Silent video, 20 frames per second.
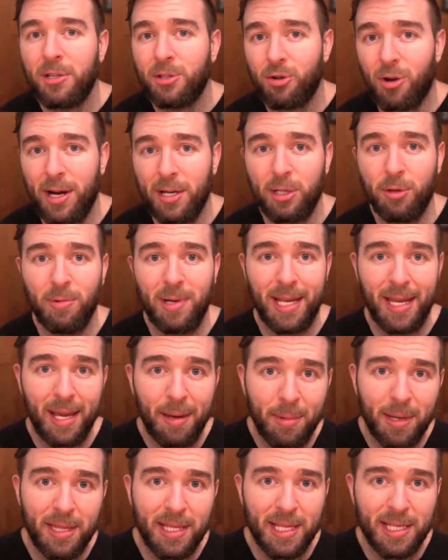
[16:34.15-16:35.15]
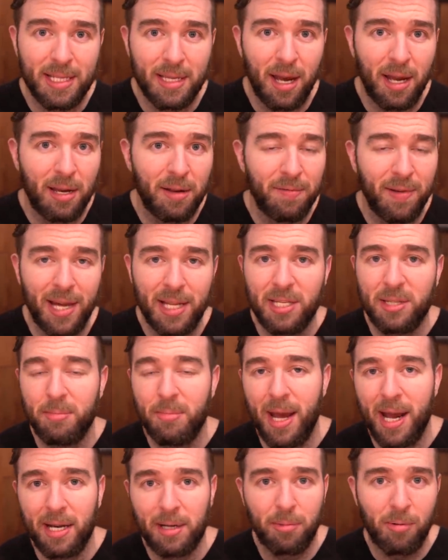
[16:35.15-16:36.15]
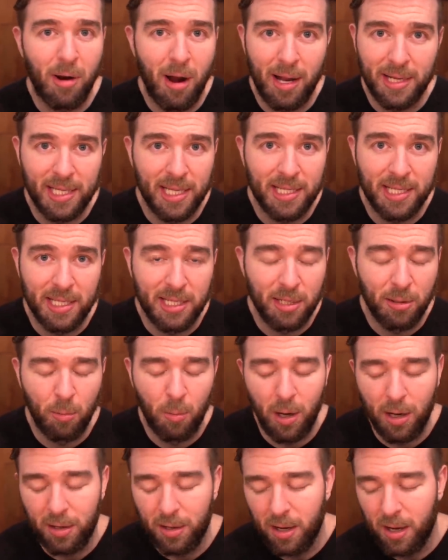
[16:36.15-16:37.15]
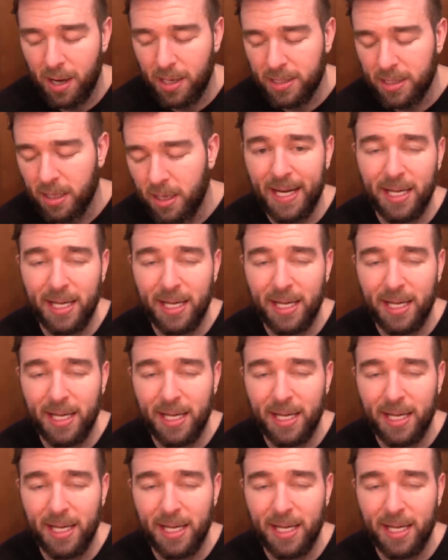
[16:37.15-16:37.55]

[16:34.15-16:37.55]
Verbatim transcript: trying to inhibit these kind of enzymatic processes and whatnot.